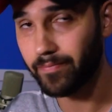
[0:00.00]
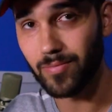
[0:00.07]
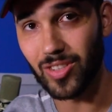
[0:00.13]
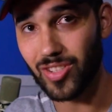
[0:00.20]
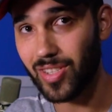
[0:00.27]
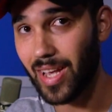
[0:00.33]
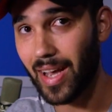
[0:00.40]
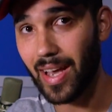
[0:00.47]

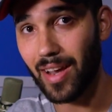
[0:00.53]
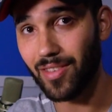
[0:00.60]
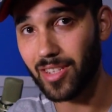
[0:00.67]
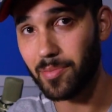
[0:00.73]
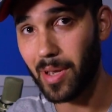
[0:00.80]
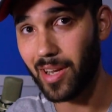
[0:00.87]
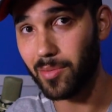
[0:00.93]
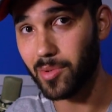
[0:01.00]
does not have
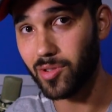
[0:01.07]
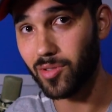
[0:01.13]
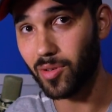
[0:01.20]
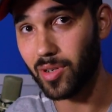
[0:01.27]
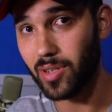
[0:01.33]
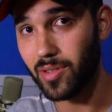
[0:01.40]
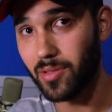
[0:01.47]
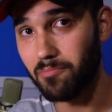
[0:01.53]
expandable
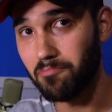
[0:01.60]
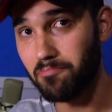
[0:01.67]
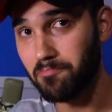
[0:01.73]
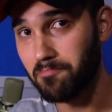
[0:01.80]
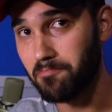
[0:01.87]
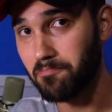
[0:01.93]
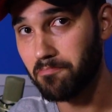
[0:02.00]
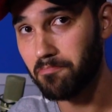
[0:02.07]
storage.
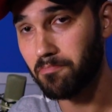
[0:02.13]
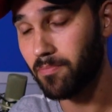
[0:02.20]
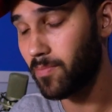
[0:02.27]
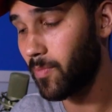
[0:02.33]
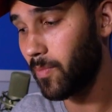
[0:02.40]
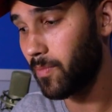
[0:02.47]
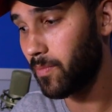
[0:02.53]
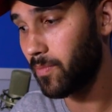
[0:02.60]

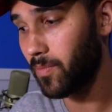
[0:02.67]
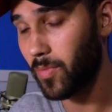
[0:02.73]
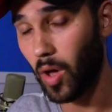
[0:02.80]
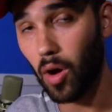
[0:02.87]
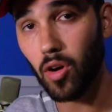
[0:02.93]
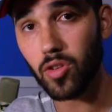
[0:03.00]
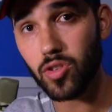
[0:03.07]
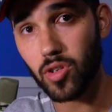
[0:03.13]
The
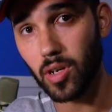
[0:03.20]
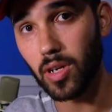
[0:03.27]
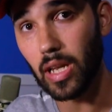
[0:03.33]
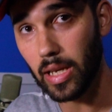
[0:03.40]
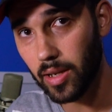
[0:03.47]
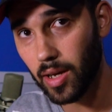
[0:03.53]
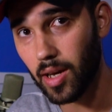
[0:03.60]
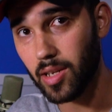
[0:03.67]
Ultra
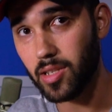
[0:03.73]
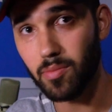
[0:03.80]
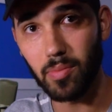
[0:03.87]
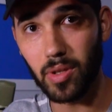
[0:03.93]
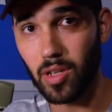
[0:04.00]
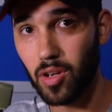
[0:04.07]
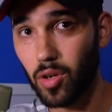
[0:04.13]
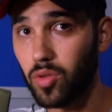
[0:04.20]
does,
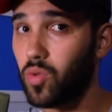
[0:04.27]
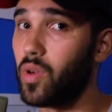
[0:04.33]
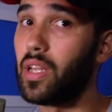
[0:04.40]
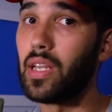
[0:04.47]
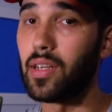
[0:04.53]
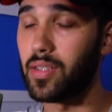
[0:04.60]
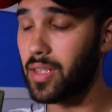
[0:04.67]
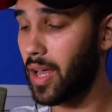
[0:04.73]
but the Note 20
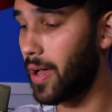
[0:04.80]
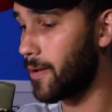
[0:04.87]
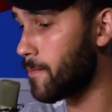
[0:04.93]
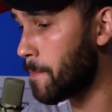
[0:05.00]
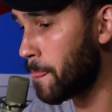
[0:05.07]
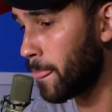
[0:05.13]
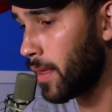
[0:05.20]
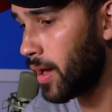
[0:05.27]
does not.
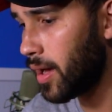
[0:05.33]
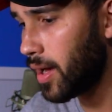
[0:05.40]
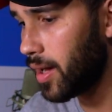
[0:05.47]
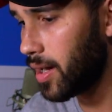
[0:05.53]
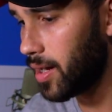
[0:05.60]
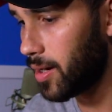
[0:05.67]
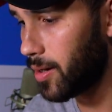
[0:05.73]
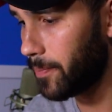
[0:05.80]

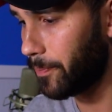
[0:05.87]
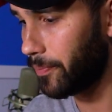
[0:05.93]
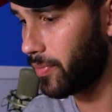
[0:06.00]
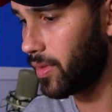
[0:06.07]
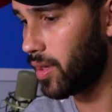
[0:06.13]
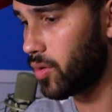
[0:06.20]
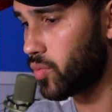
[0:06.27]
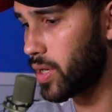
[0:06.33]

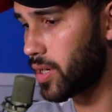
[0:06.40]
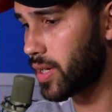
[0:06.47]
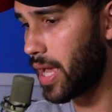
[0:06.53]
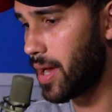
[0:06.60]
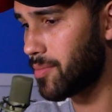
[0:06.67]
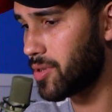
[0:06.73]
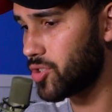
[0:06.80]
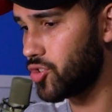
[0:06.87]
The rear
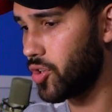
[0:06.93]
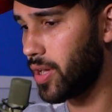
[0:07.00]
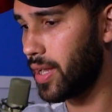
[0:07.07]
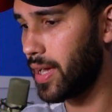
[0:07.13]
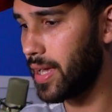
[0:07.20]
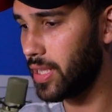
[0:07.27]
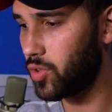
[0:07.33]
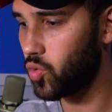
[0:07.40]
cameras, you get
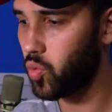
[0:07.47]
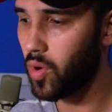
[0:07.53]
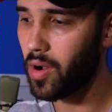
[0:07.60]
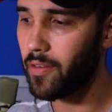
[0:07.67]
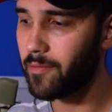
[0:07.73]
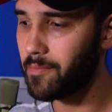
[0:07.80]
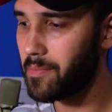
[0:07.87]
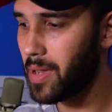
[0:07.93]
a
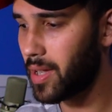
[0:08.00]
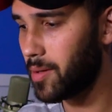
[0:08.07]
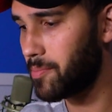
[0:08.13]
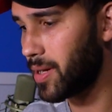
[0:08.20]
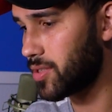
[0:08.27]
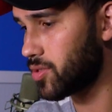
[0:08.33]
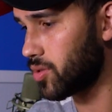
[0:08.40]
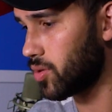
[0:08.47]
12
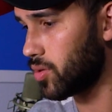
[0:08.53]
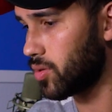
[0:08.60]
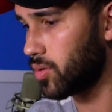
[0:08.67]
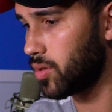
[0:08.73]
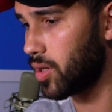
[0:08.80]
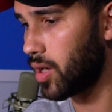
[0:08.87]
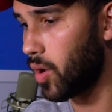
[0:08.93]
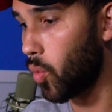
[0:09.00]

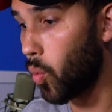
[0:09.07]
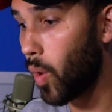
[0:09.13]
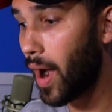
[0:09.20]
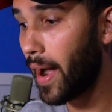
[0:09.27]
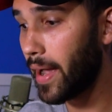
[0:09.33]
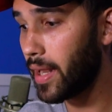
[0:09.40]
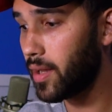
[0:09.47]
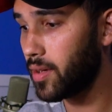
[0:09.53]
megapixel
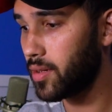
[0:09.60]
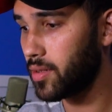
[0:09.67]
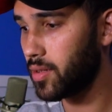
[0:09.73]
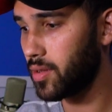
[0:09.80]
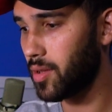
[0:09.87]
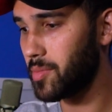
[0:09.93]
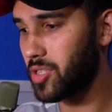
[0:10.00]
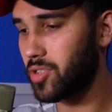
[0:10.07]
wide.
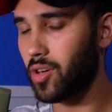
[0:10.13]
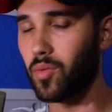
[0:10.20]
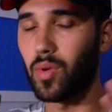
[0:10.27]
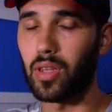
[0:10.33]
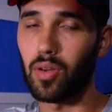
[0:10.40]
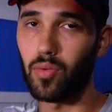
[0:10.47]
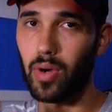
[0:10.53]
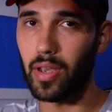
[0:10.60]
Let me start
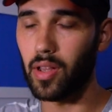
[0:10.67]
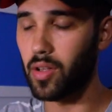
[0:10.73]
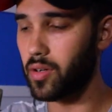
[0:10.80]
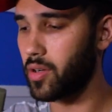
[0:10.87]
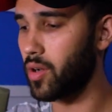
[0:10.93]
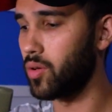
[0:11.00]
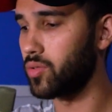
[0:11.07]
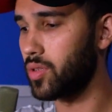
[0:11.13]
with the regular
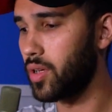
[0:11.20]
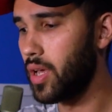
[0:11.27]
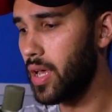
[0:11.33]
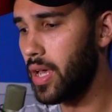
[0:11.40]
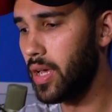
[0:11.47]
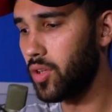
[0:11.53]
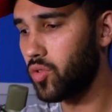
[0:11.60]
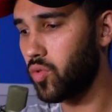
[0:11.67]
Note.
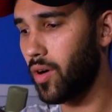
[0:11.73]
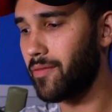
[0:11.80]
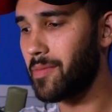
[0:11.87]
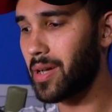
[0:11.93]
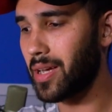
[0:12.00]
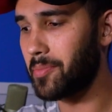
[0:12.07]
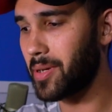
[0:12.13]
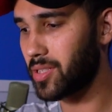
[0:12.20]
12
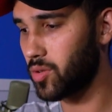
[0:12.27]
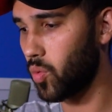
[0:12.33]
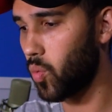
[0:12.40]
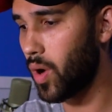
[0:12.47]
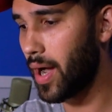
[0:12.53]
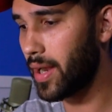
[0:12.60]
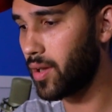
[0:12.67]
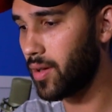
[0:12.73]
megapixel
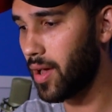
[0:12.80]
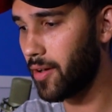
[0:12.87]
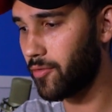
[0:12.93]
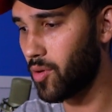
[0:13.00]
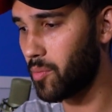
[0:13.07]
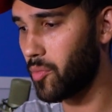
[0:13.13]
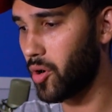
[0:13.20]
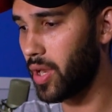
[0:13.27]
wide
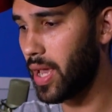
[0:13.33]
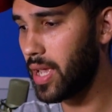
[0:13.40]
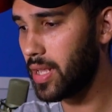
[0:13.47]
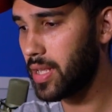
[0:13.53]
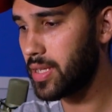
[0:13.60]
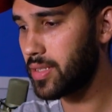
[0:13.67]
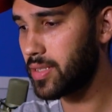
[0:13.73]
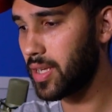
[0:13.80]
f1.8,
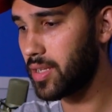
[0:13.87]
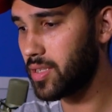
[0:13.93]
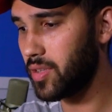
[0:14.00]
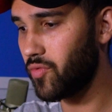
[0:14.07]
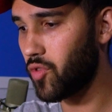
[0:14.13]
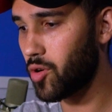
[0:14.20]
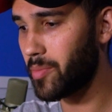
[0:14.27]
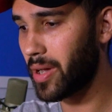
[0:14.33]

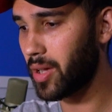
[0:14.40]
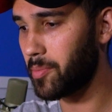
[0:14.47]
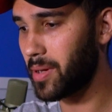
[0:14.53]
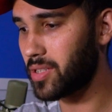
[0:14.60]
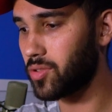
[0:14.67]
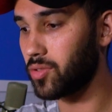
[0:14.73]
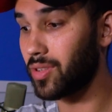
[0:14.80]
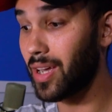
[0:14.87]
64
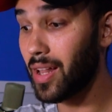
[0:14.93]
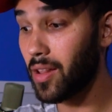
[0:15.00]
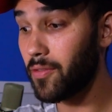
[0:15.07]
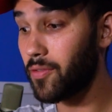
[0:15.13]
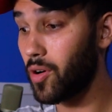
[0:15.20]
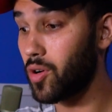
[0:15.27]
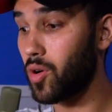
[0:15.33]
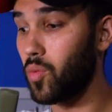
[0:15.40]
megapixel
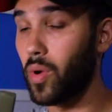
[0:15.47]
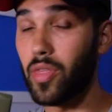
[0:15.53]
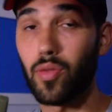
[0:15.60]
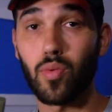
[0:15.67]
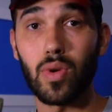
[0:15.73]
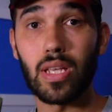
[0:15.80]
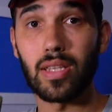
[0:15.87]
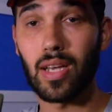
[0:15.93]
telephoto with
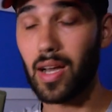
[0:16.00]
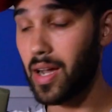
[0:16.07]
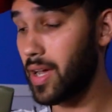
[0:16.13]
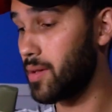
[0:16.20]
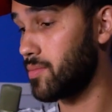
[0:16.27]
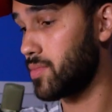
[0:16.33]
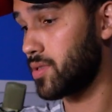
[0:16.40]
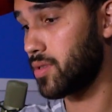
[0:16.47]
3
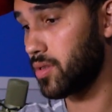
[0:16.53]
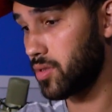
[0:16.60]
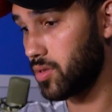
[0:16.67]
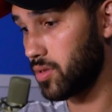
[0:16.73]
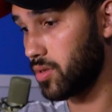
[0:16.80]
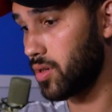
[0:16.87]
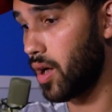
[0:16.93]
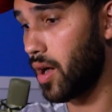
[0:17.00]
times
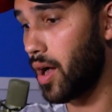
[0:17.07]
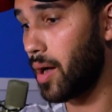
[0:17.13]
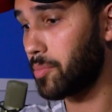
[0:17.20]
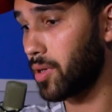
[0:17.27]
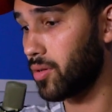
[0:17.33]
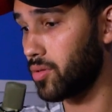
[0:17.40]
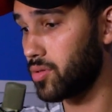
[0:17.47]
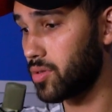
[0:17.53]

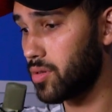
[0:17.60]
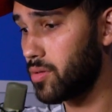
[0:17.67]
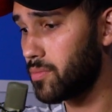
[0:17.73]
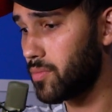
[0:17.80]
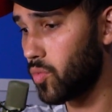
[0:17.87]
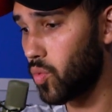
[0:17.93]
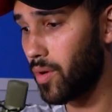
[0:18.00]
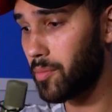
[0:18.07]
optical
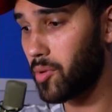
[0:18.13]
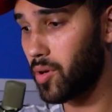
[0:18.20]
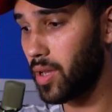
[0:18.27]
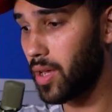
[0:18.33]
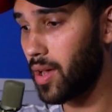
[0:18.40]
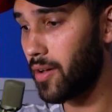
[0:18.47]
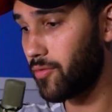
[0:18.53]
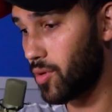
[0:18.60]
zoom,
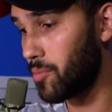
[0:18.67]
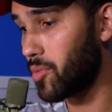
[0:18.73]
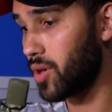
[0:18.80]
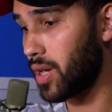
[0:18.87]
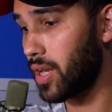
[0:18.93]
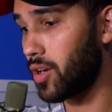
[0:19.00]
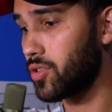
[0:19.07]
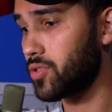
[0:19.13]

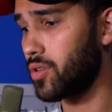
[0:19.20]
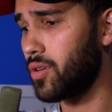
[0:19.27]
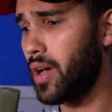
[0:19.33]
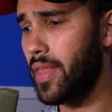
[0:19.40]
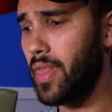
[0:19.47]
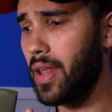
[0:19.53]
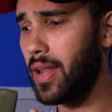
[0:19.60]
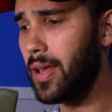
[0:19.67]
f1.8 also,
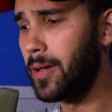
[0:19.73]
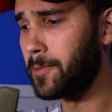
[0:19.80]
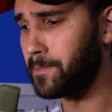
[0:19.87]
and then